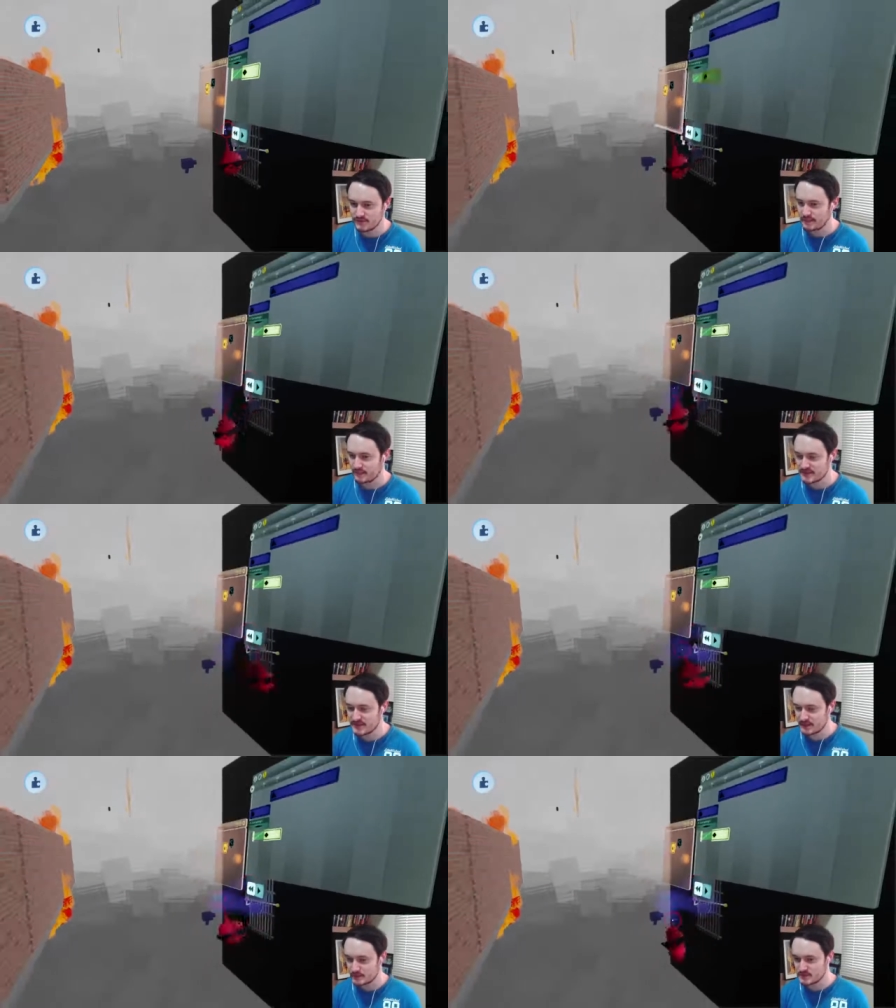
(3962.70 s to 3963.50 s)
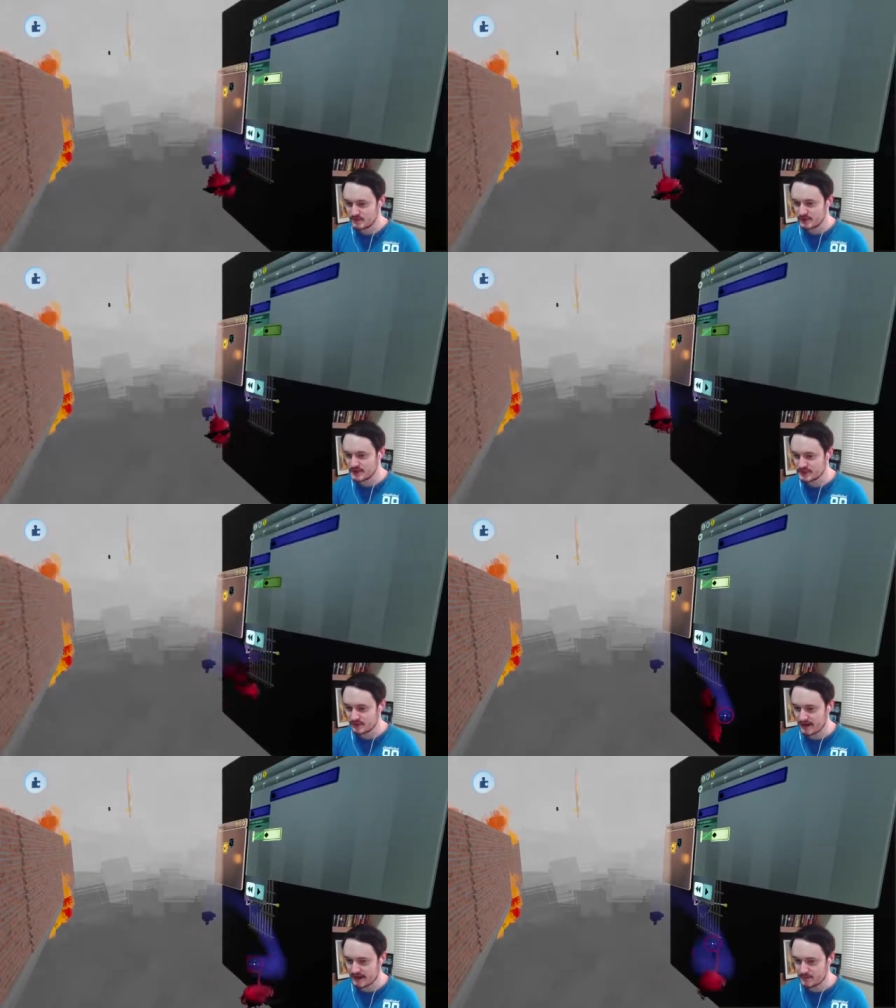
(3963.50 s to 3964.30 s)
different styles for each
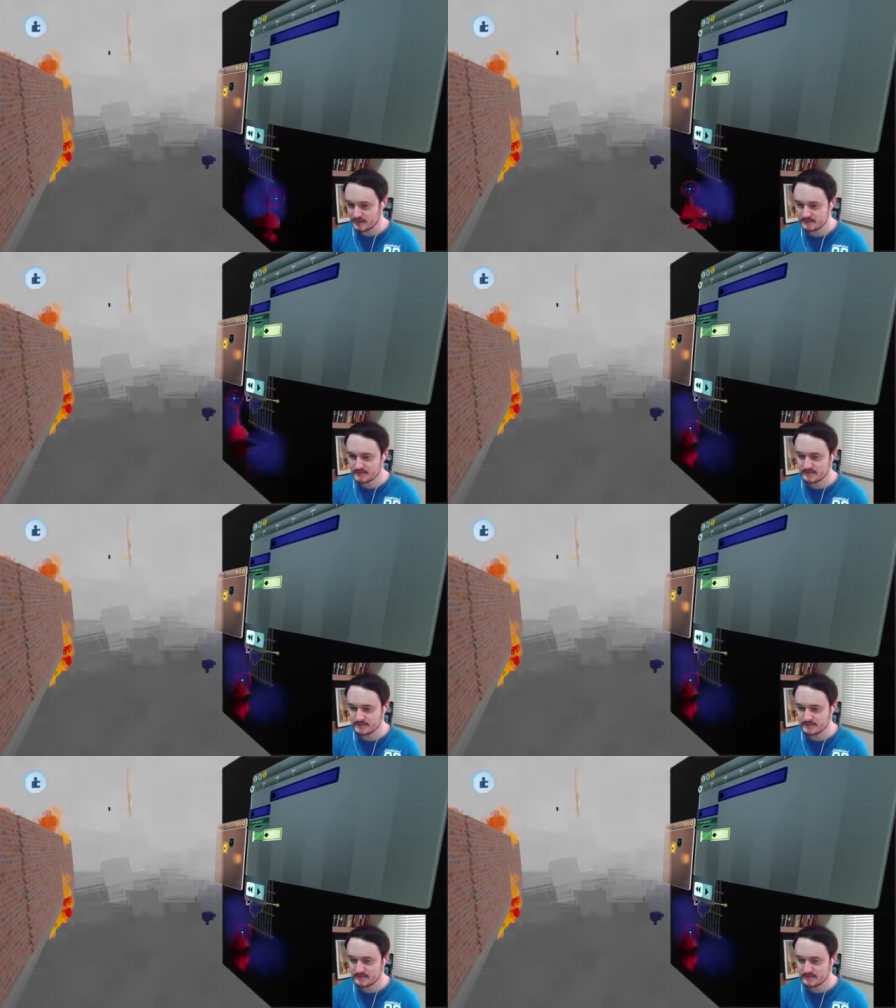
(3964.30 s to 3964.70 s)
environment,